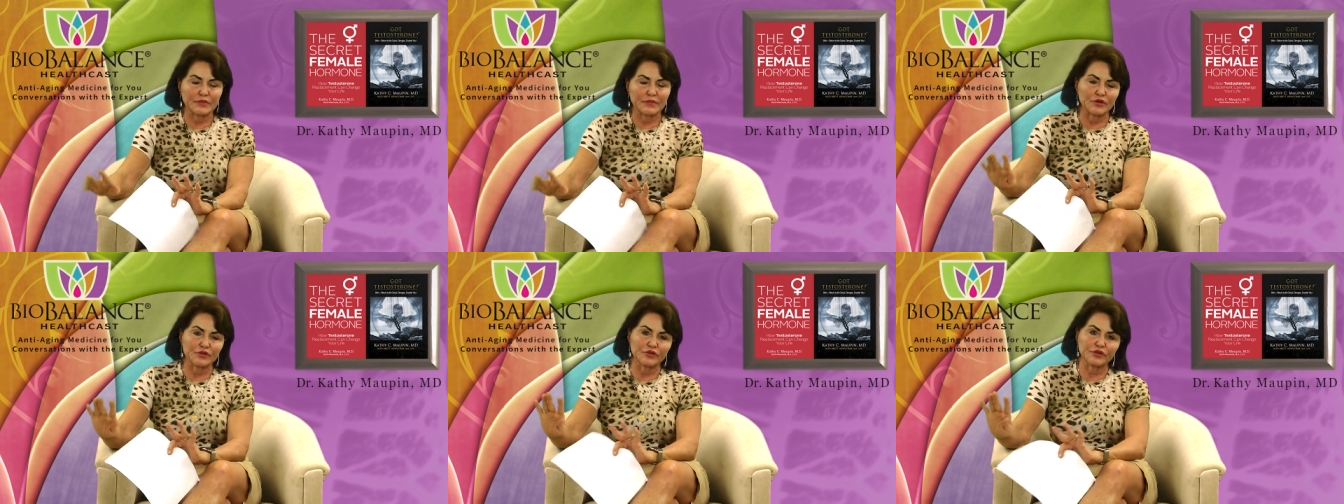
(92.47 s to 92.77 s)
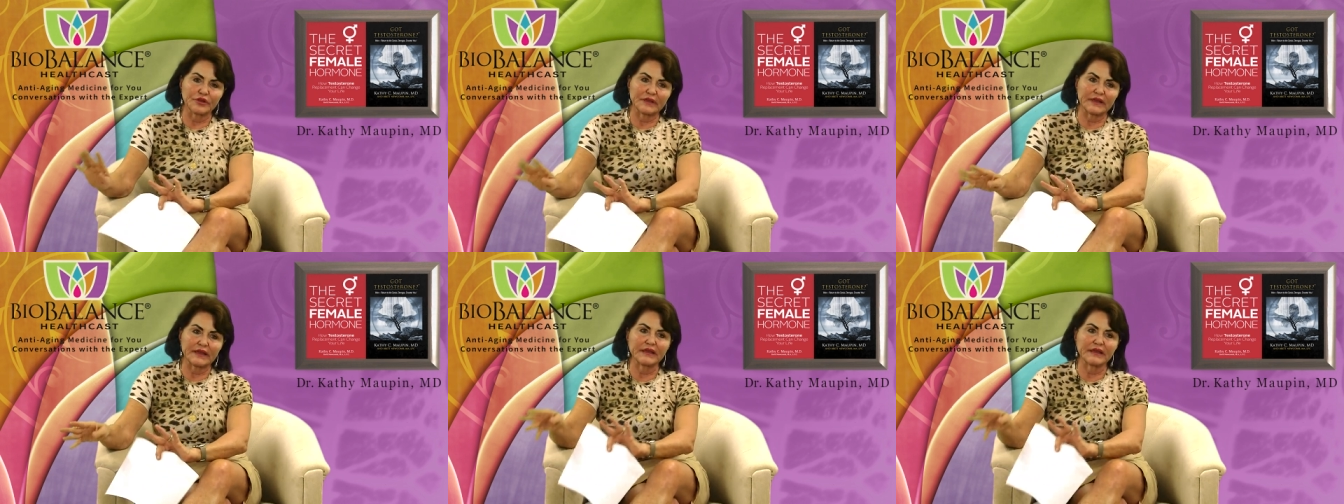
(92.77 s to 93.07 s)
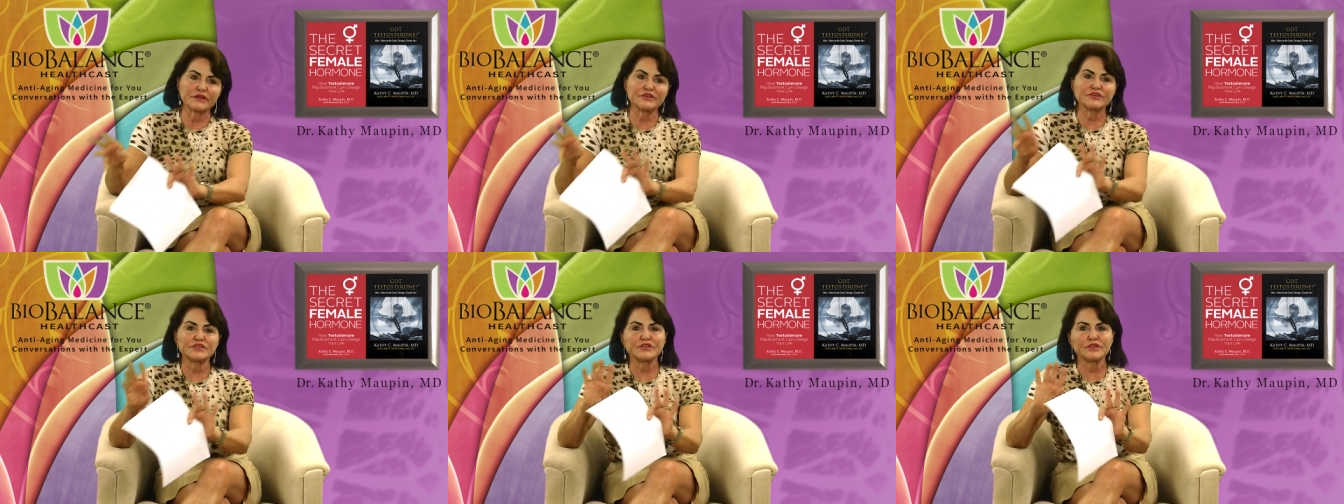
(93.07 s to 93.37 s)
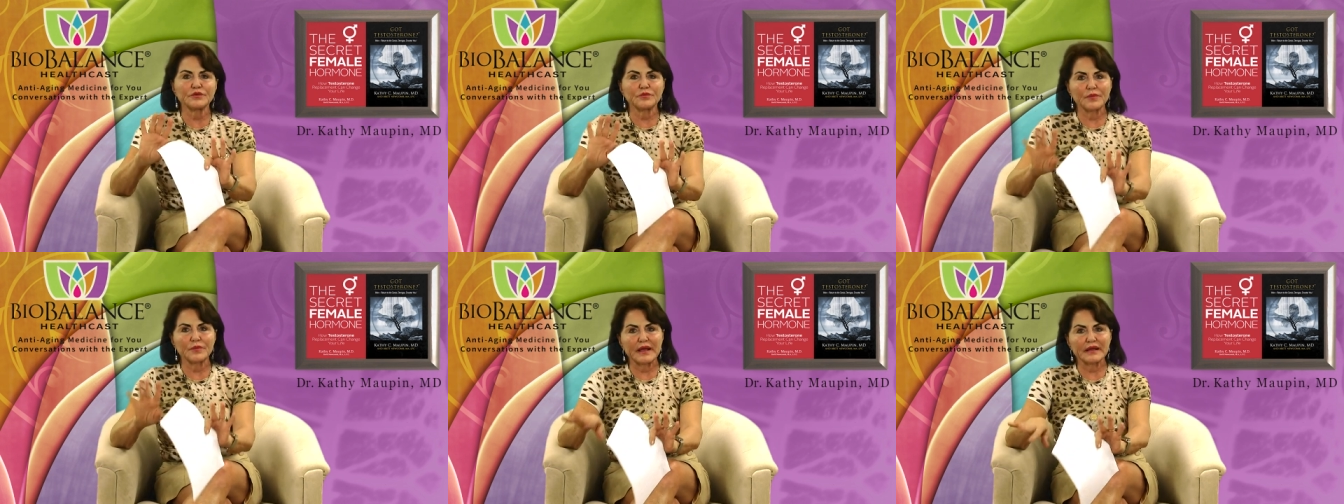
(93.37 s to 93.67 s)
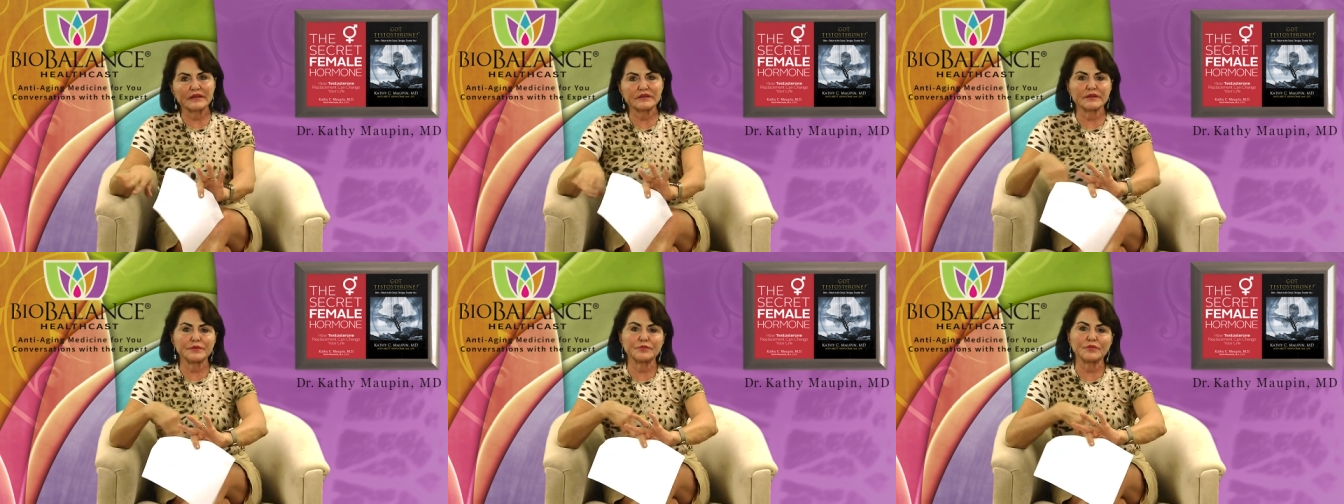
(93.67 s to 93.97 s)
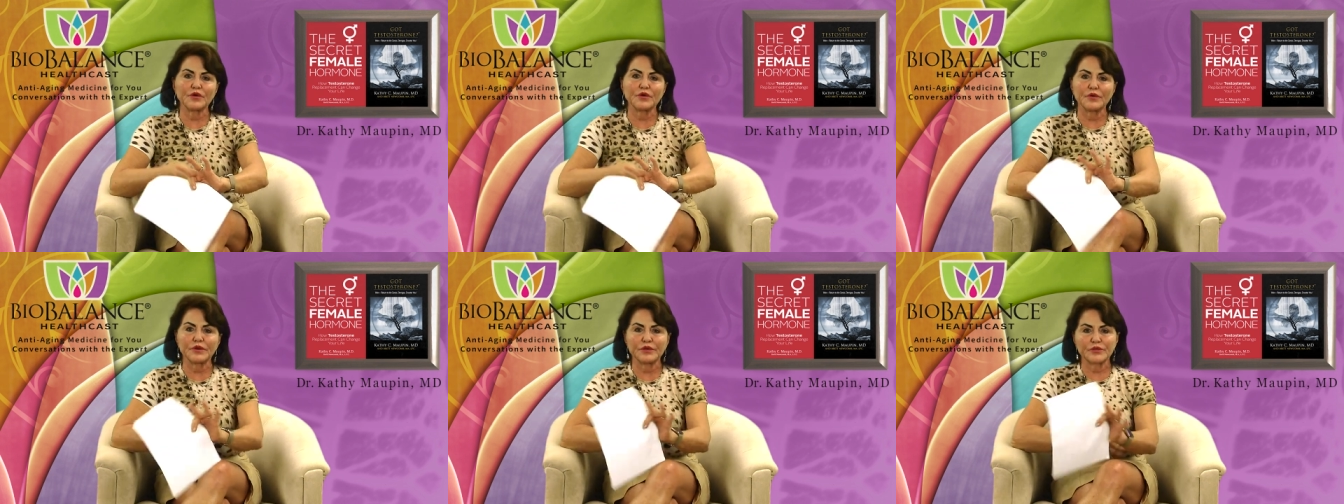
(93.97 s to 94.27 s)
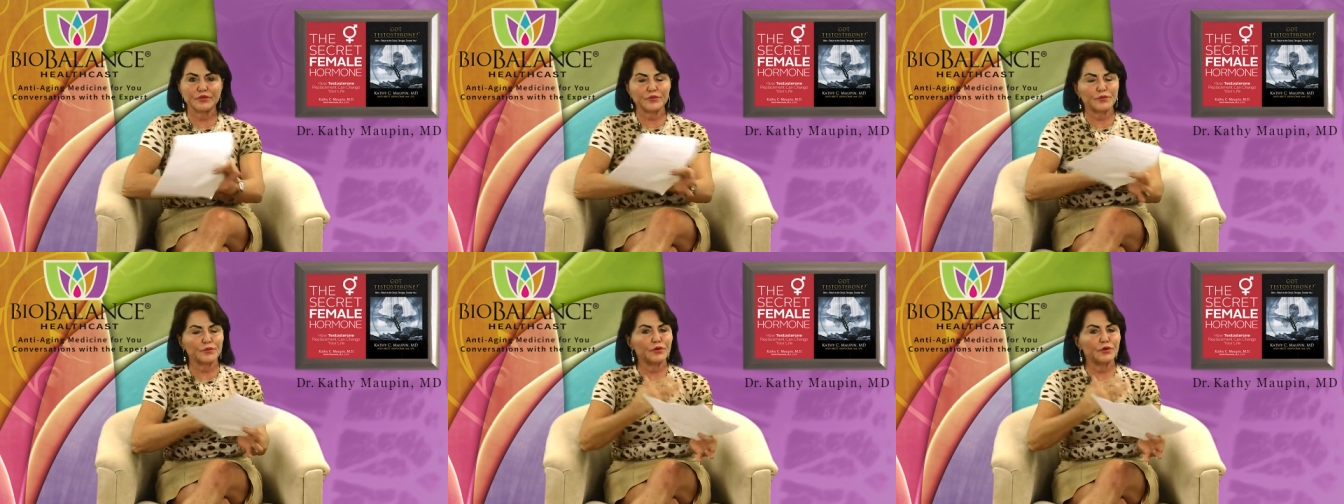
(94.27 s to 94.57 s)
They're looking into the rectum,
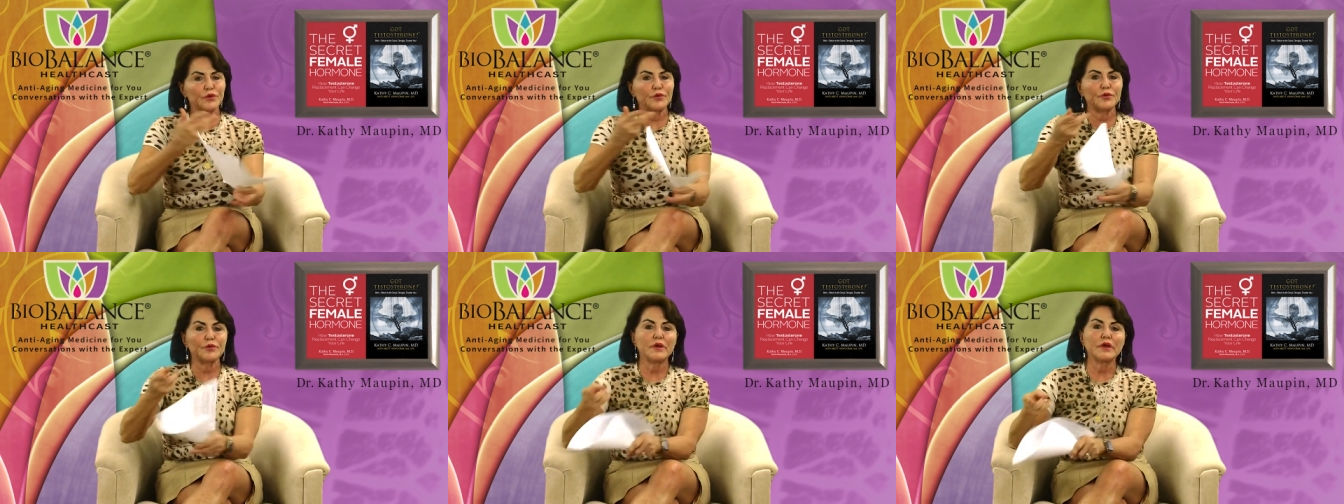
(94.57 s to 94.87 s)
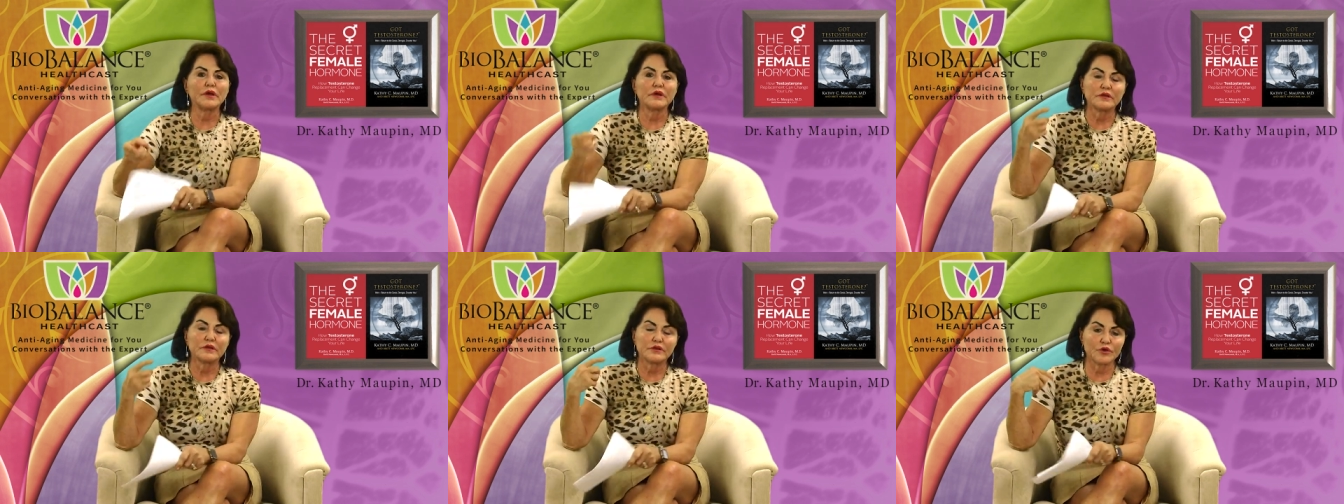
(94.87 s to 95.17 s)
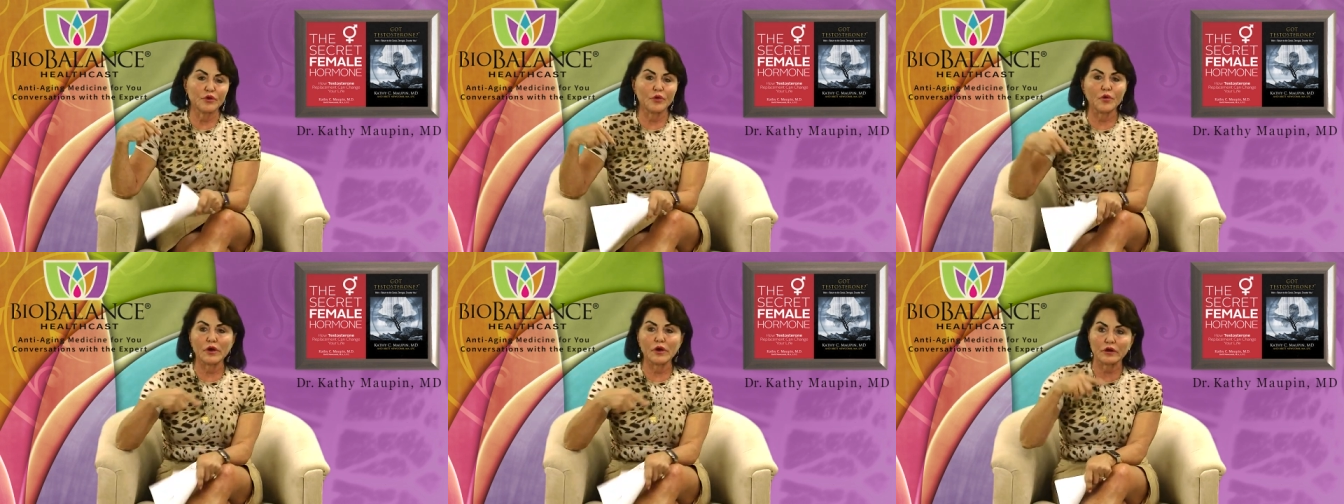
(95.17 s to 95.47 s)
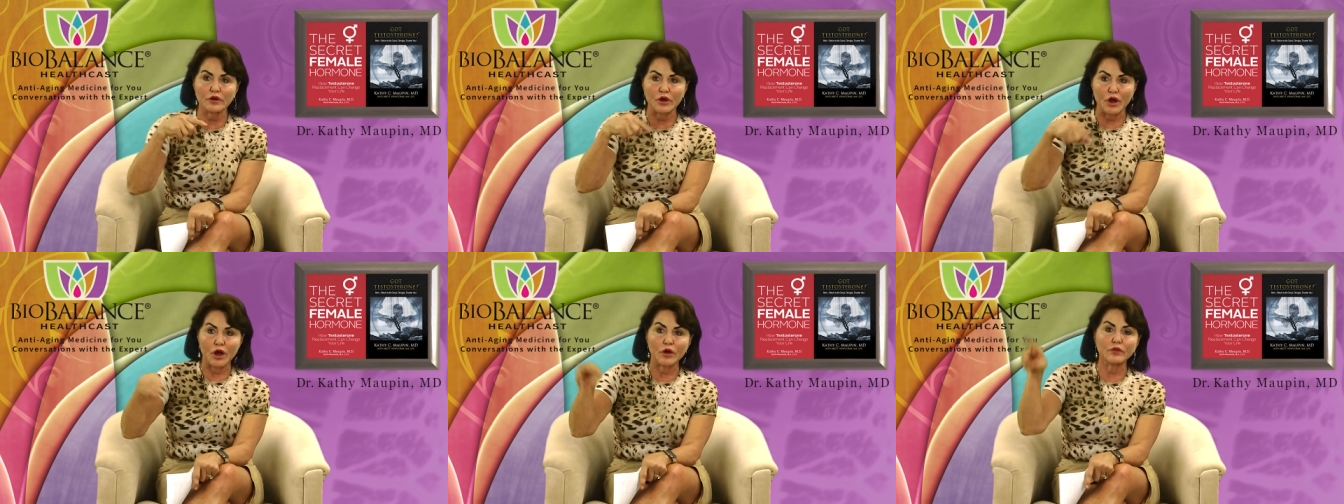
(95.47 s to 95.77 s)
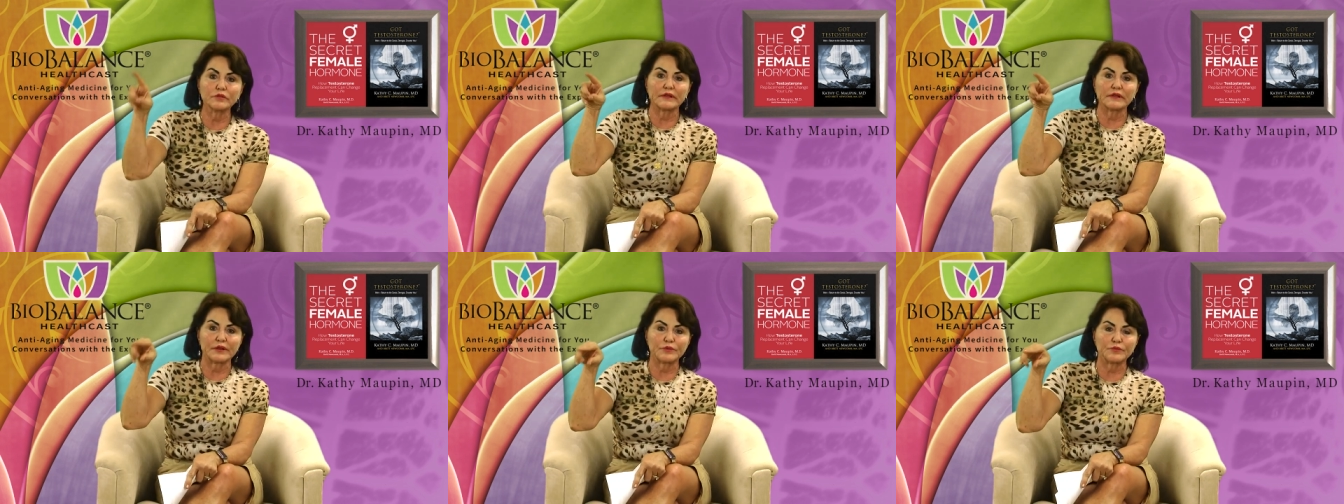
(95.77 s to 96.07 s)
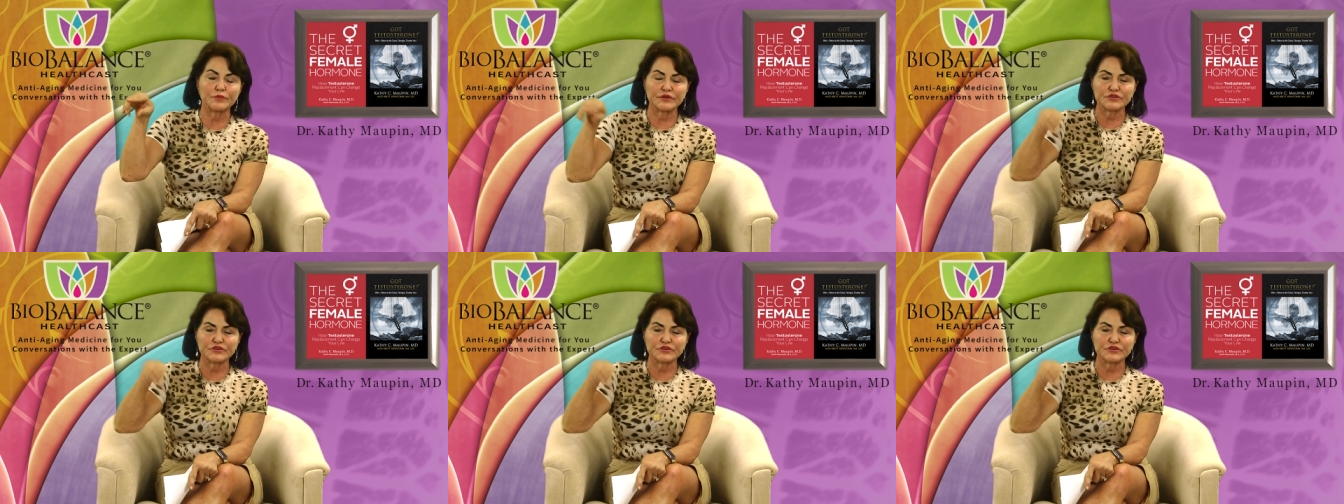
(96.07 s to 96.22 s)
going through your colon,